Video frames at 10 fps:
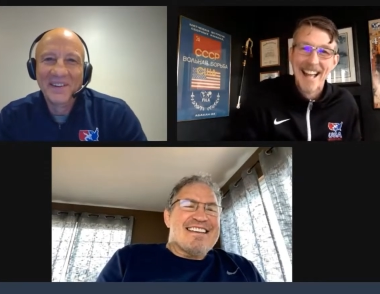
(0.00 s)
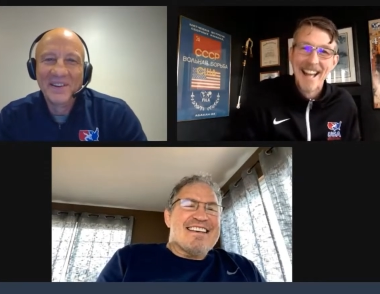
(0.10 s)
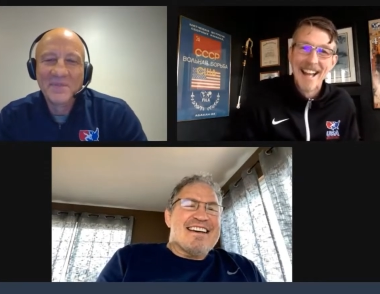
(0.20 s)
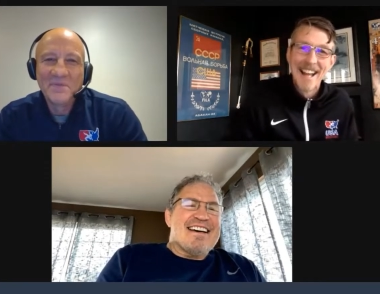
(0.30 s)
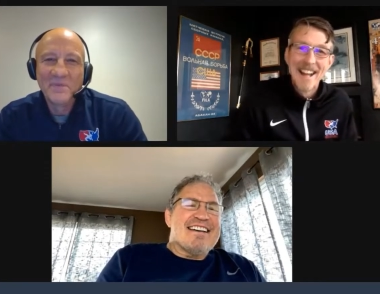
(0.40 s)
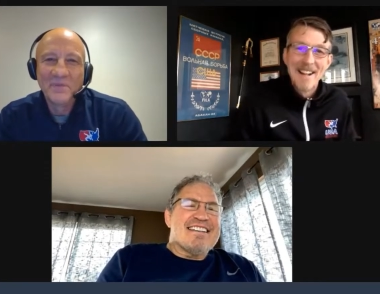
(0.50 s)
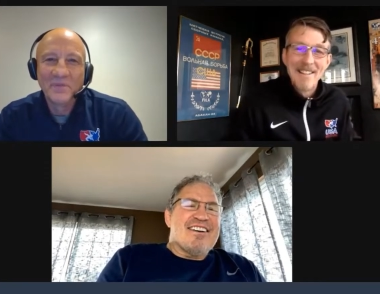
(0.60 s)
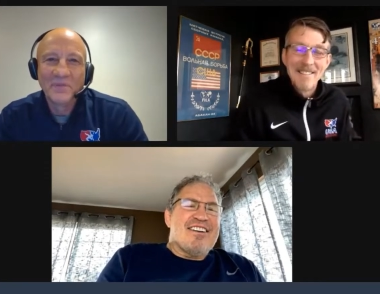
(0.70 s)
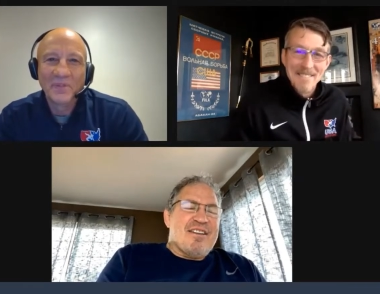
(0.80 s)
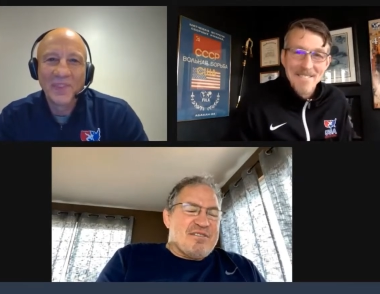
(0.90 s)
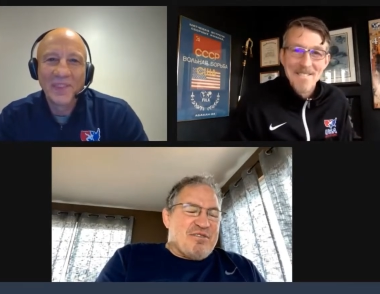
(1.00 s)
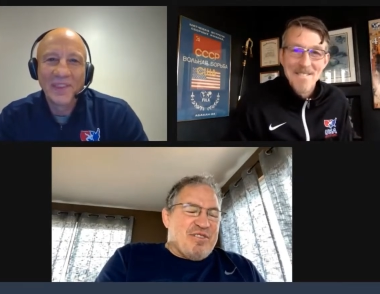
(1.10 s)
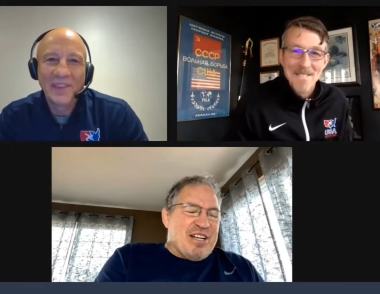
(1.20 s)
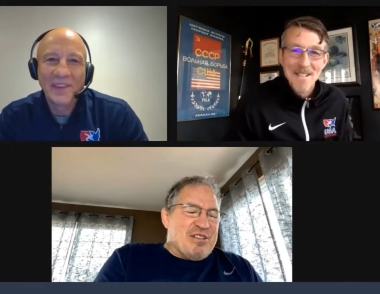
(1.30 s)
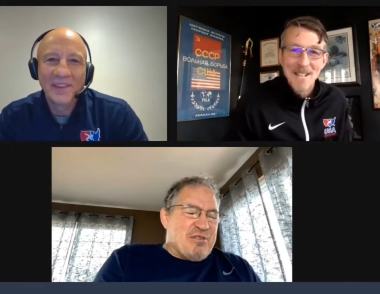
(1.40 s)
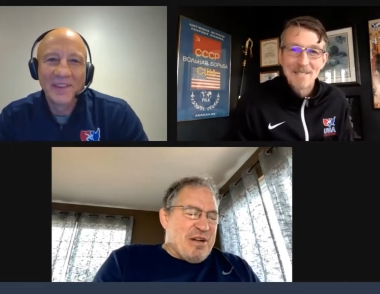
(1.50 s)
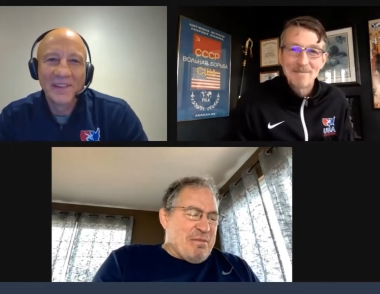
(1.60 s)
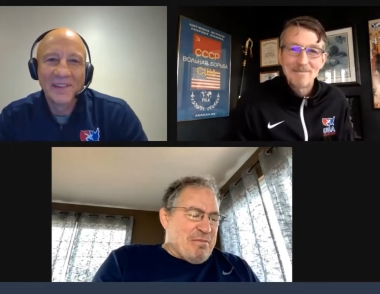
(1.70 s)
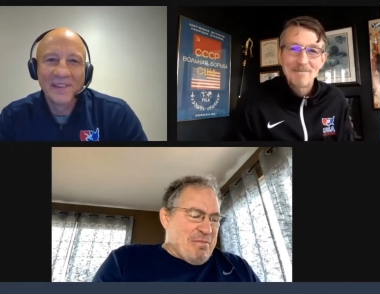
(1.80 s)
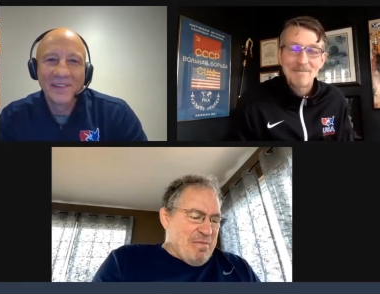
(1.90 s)
Speaker 1: yeah, no,
Speaker 2: that was a fun
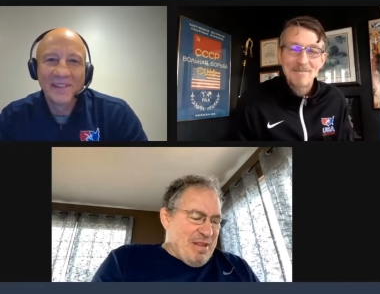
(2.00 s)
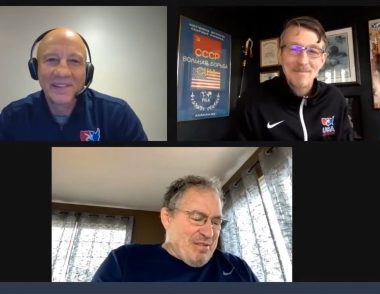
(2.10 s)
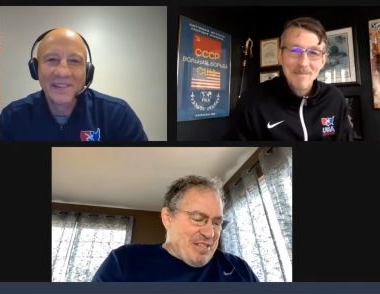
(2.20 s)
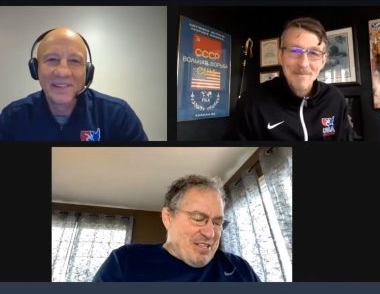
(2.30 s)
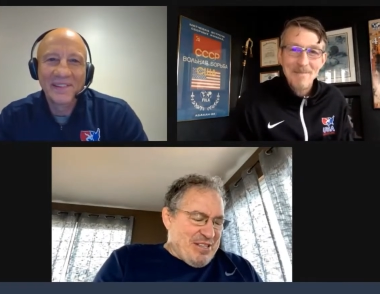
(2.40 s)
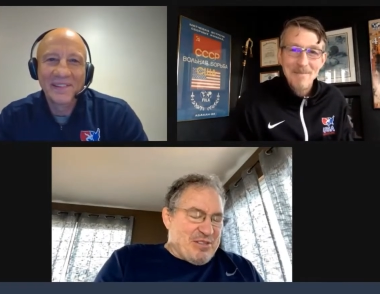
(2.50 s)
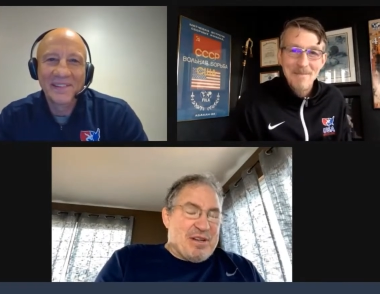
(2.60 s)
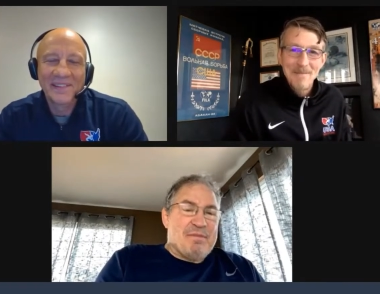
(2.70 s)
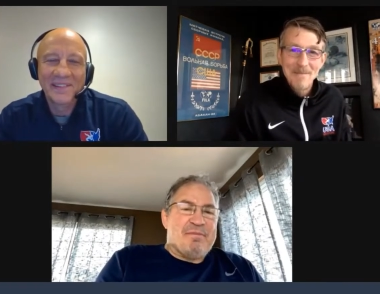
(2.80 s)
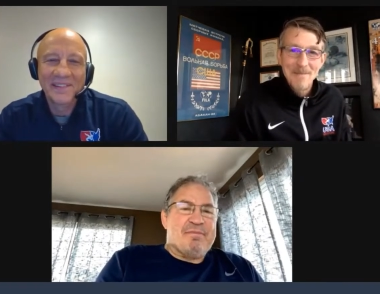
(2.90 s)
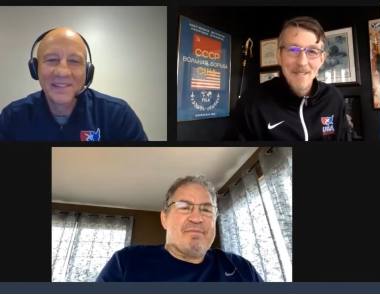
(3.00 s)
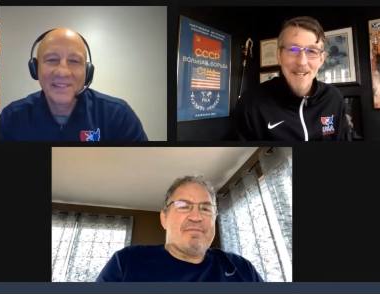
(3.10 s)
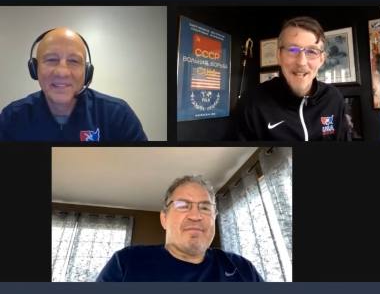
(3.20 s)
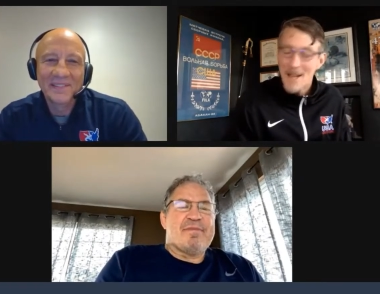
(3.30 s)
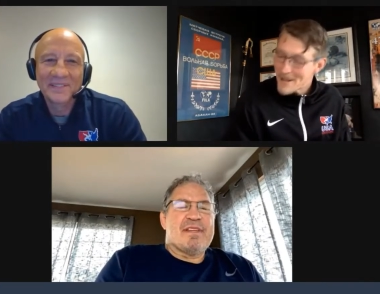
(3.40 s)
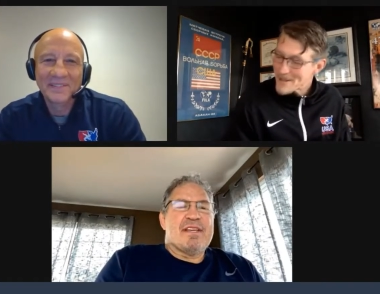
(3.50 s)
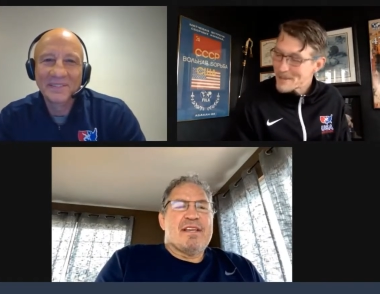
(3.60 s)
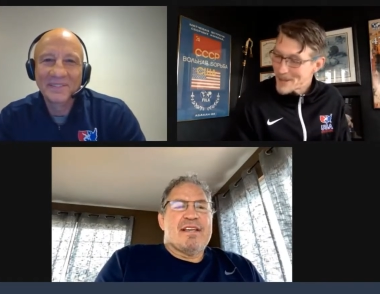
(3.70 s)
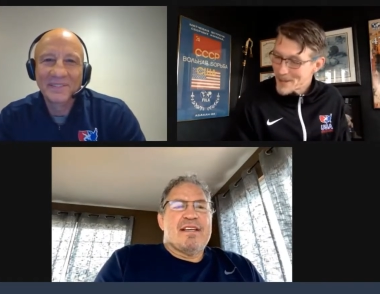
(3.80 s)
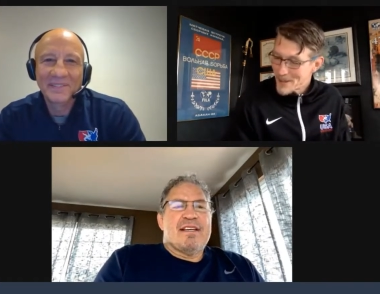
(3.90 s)
trip. That was a good trip. that's
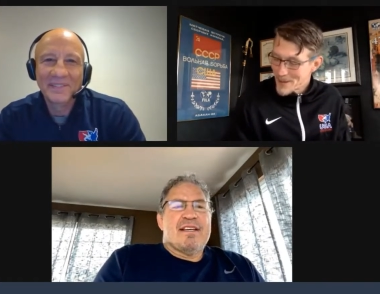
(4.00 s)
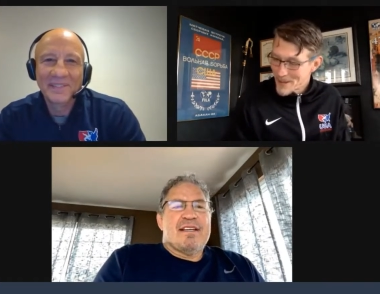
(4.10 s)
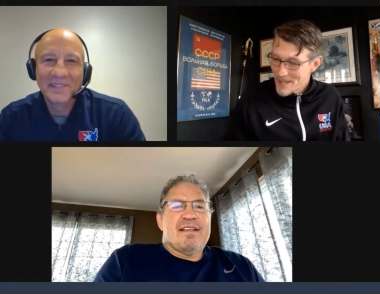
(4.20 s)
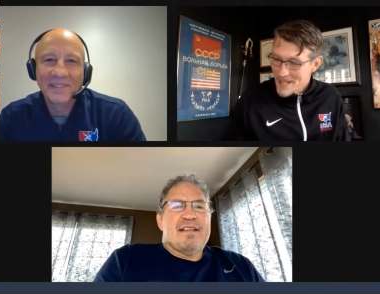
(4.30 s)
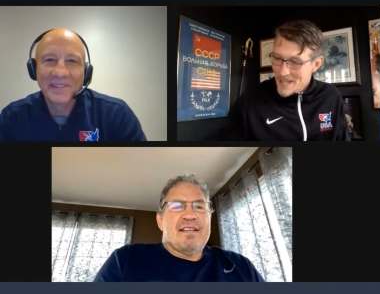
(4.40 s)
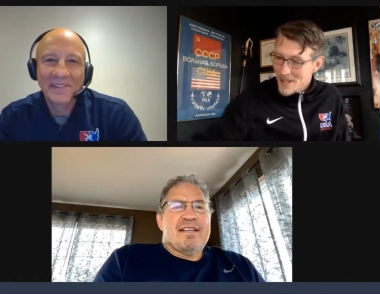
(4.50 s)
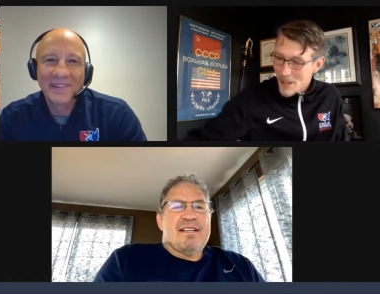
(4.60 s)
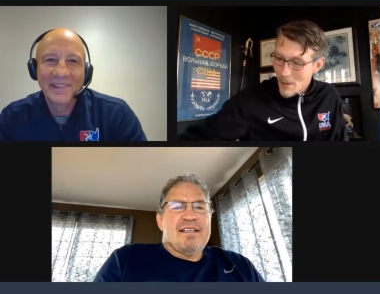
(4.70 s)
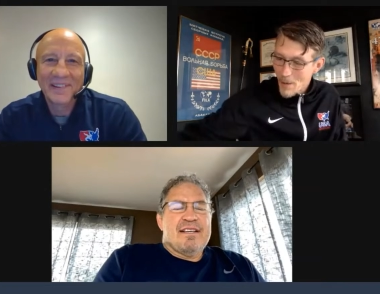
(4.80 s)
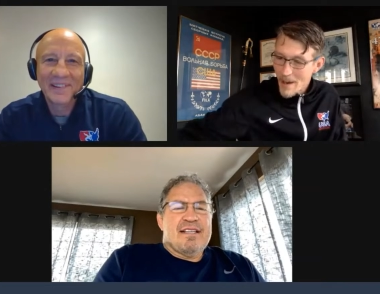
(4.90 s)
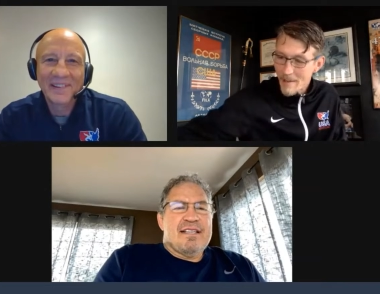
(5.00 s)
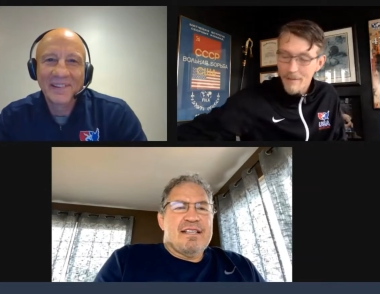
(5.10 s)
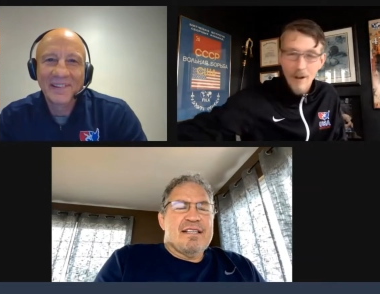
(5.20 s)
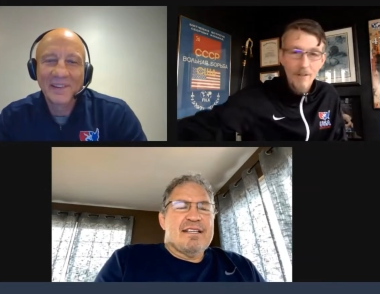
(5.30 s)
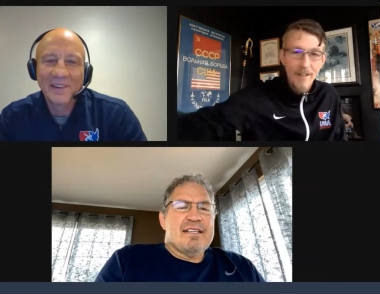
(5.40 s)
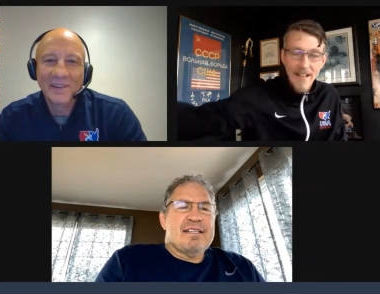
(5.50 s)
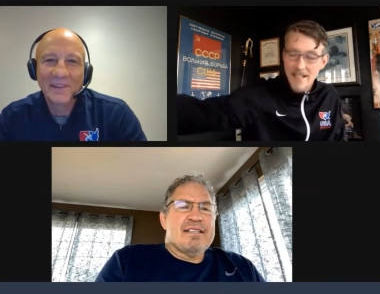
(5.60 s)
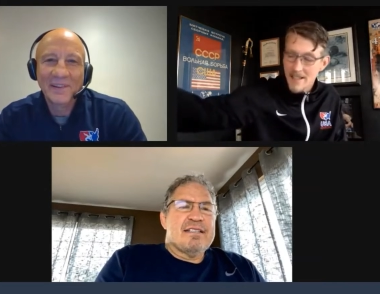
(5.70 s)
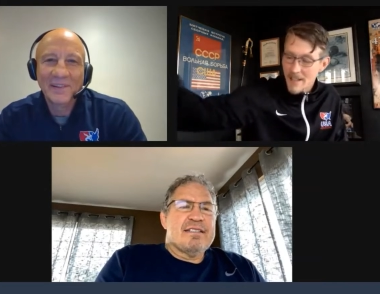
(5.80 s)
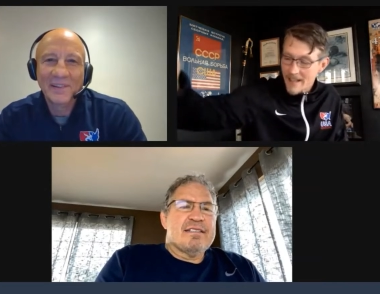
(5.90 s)
pretty cool. So, uh, for our
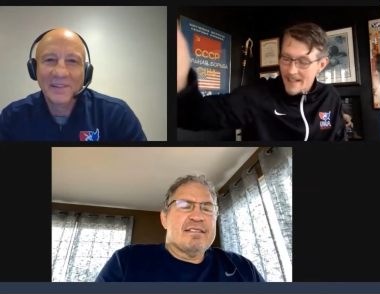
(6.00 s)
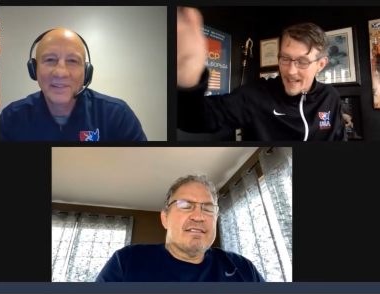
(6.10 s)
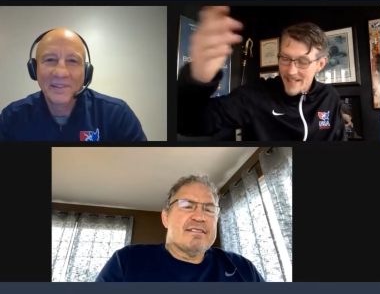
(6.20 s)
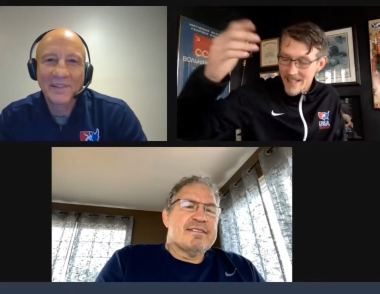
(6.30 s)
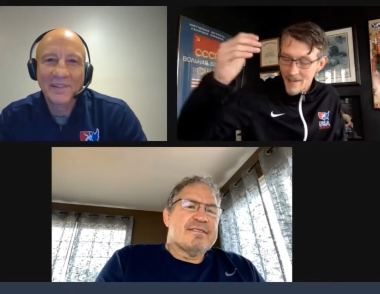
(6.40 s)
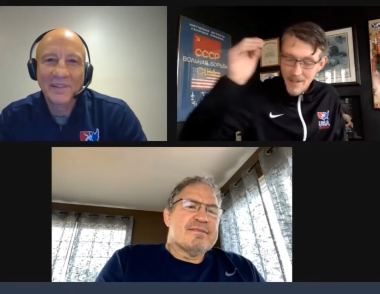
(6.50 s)
fans and, and, guests out